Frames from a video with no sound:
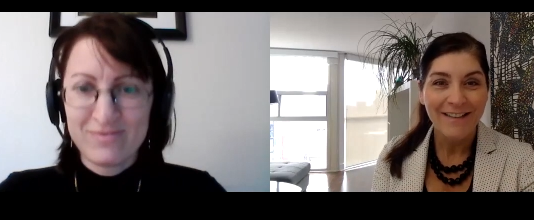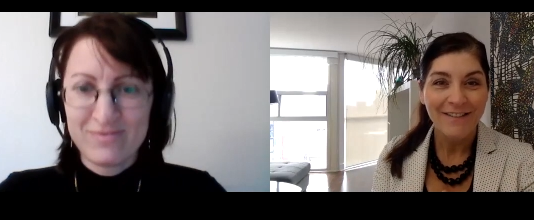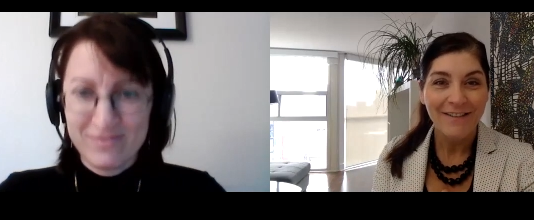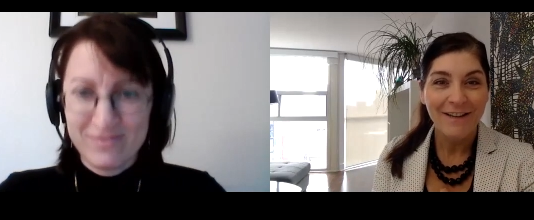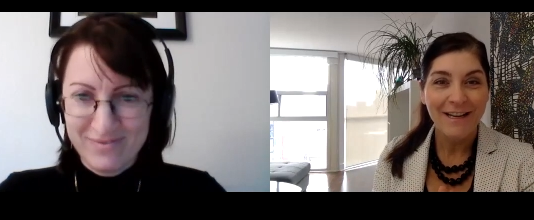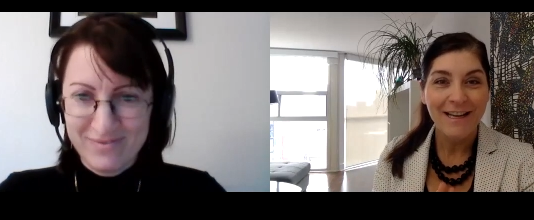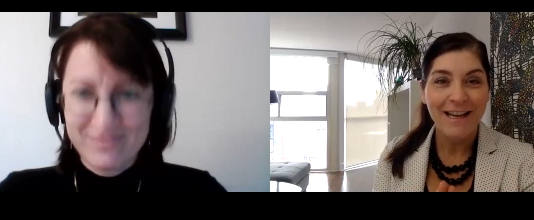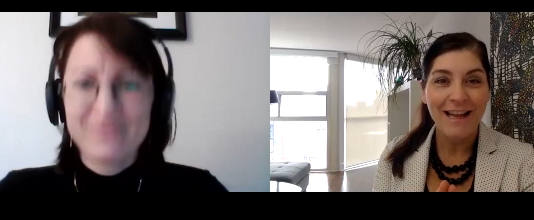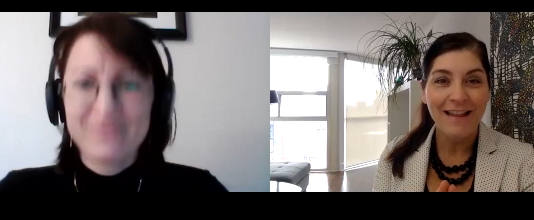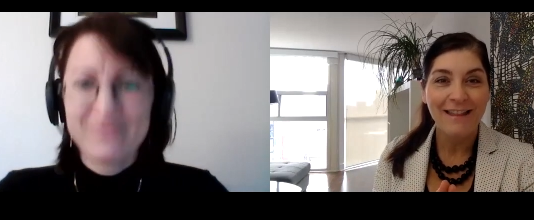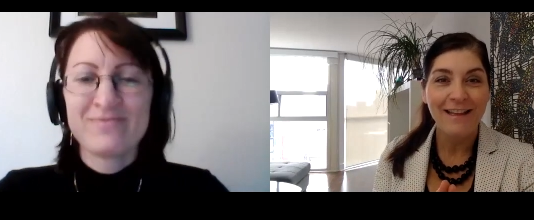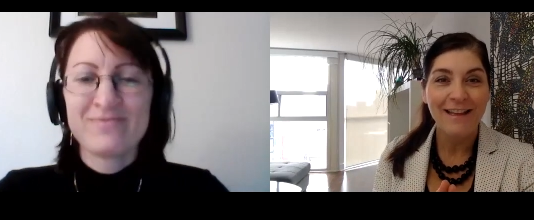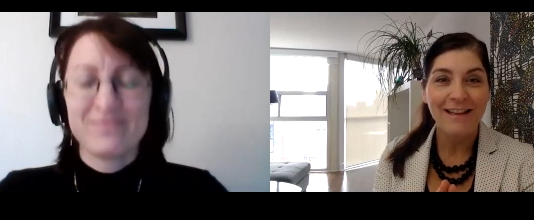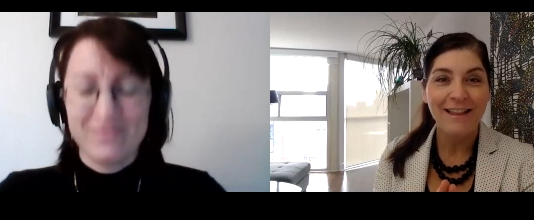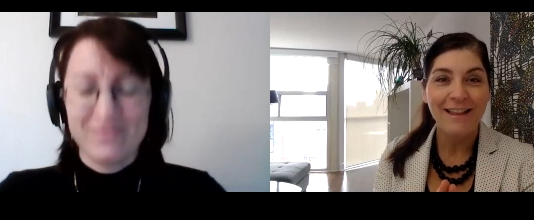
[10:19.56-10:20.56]
Speaker 1: right? And
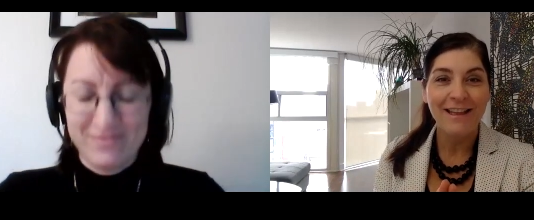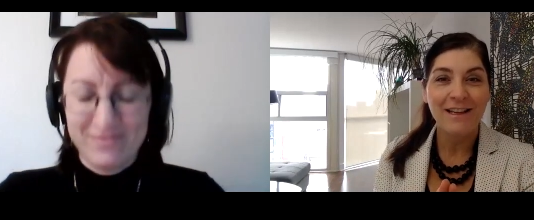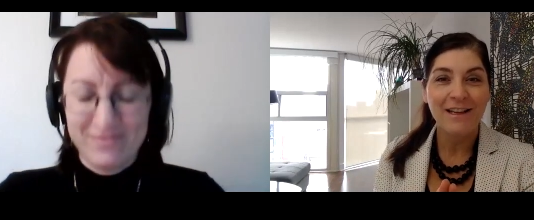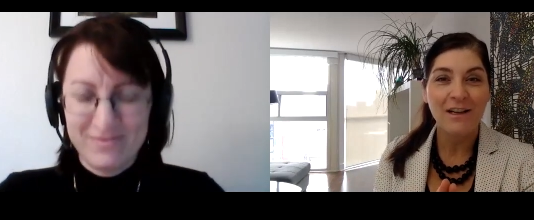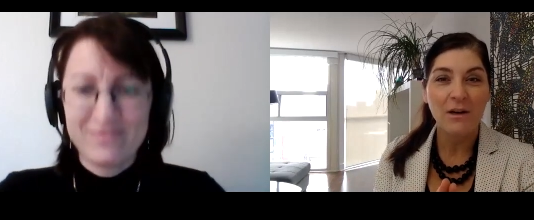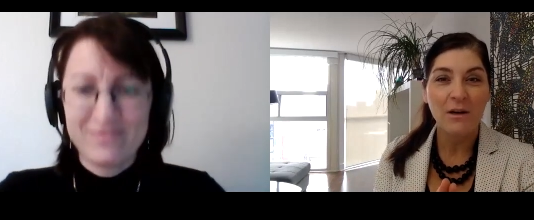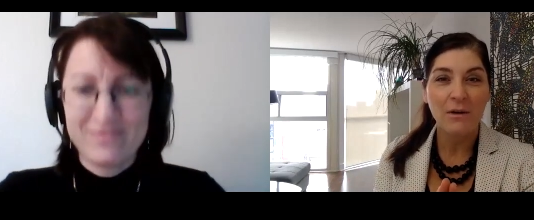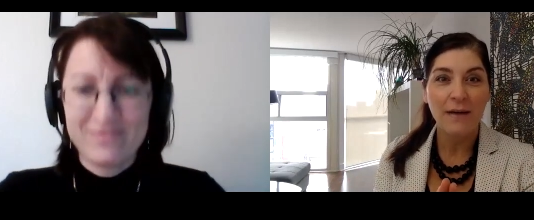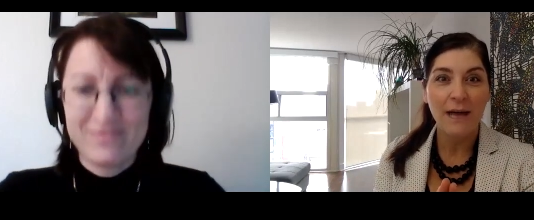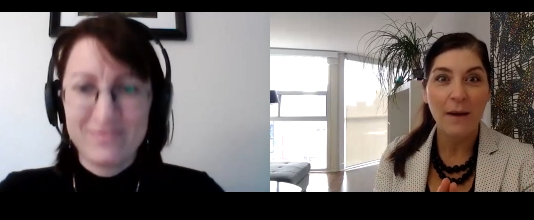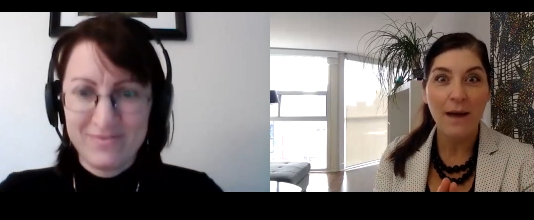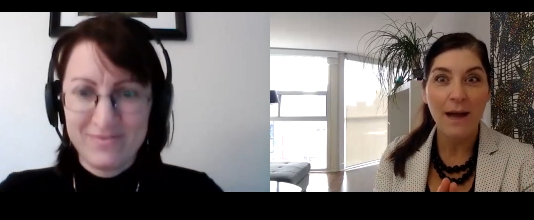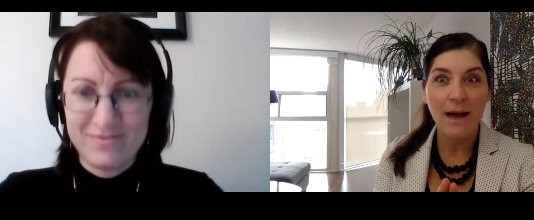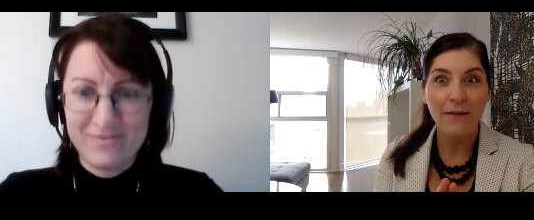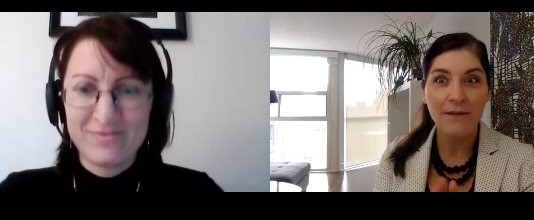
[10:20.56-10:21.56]
they think, oh, now I
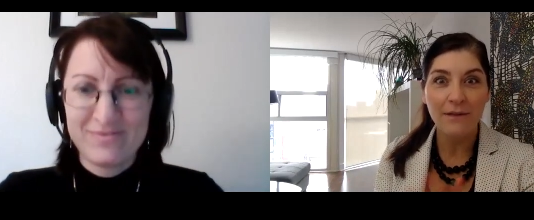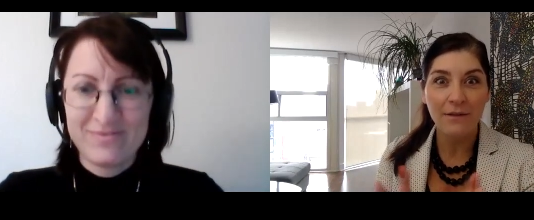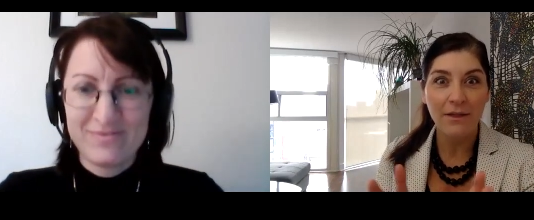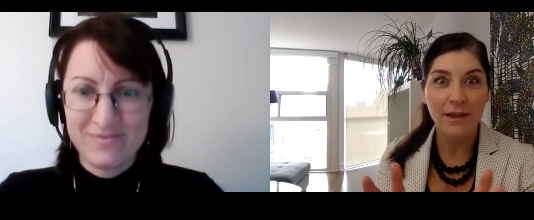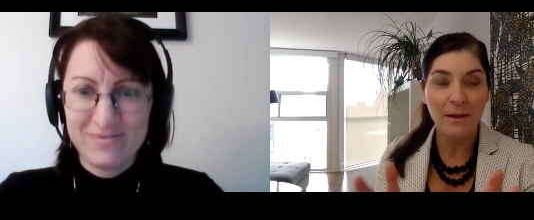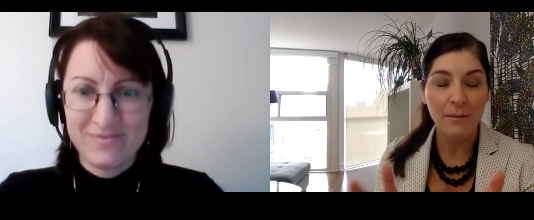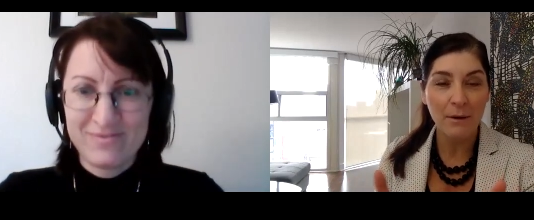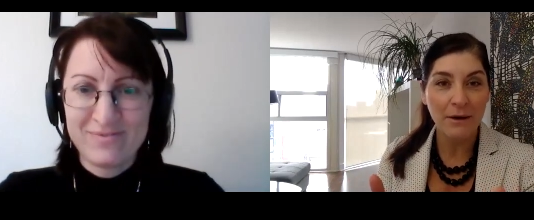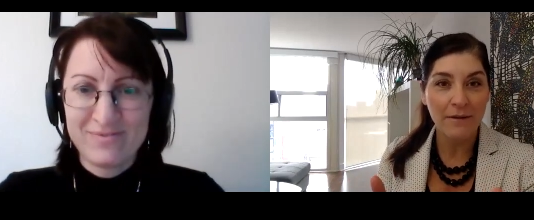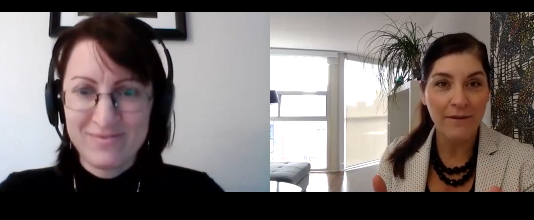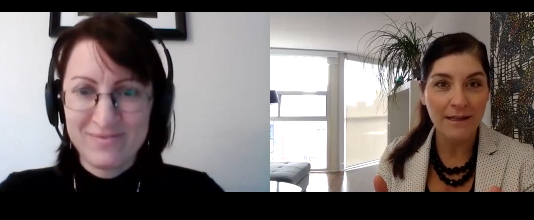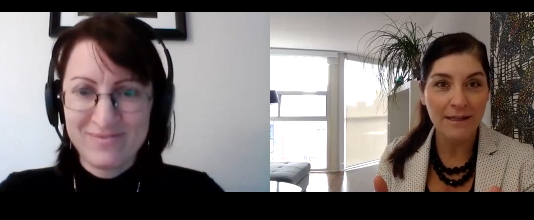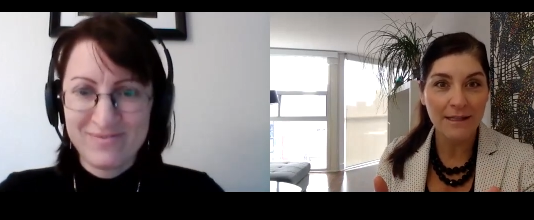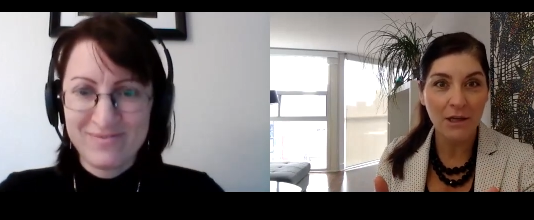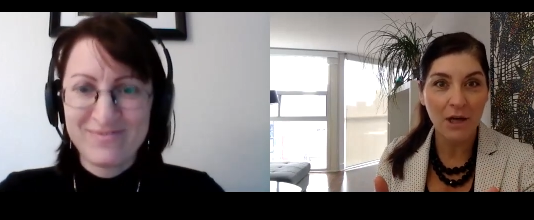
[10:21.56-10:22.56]
have to think about event
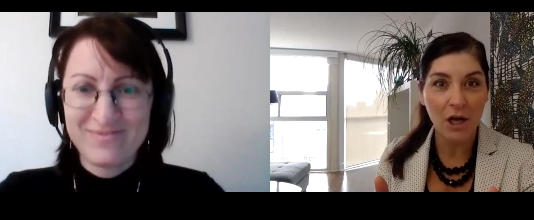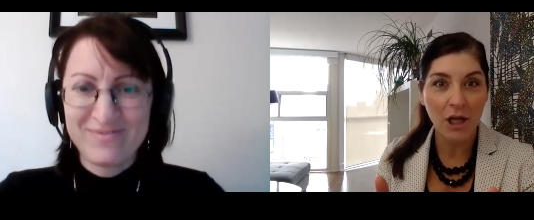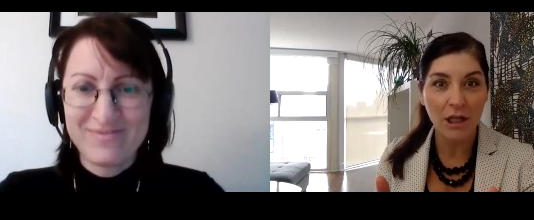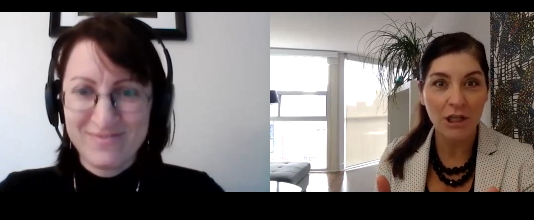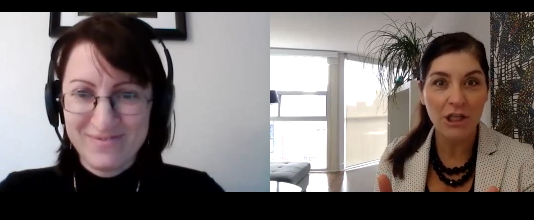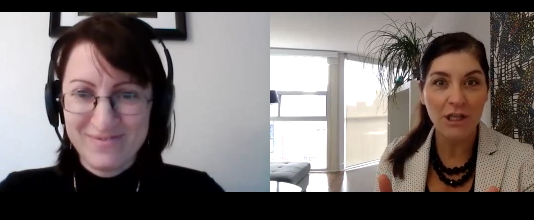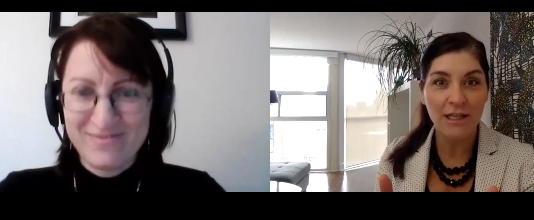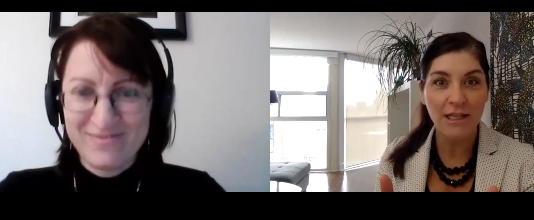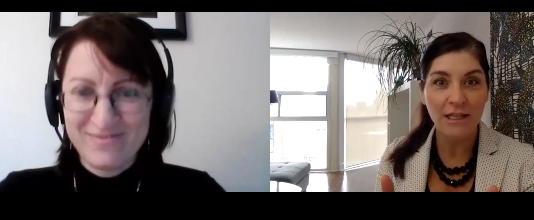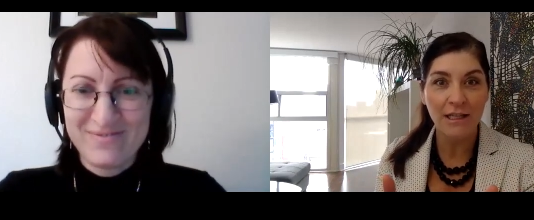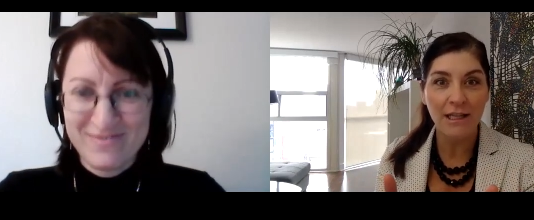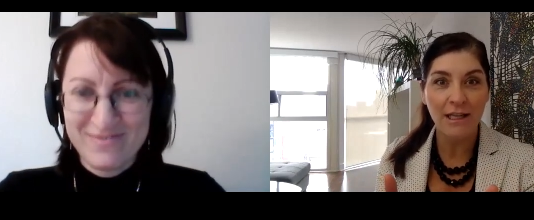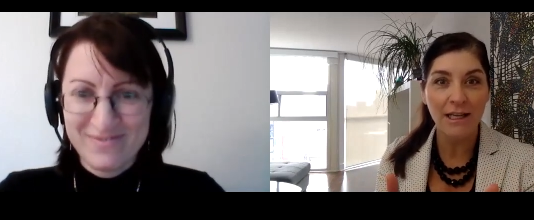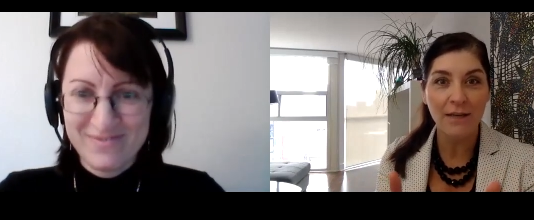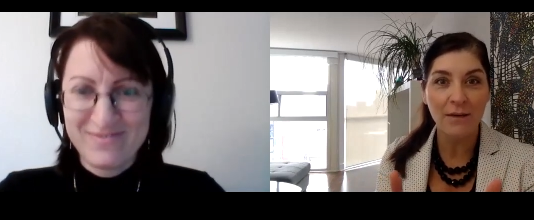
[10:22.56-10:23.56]
psychology and,
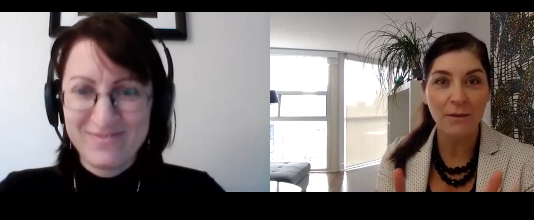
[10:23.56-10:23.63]
like,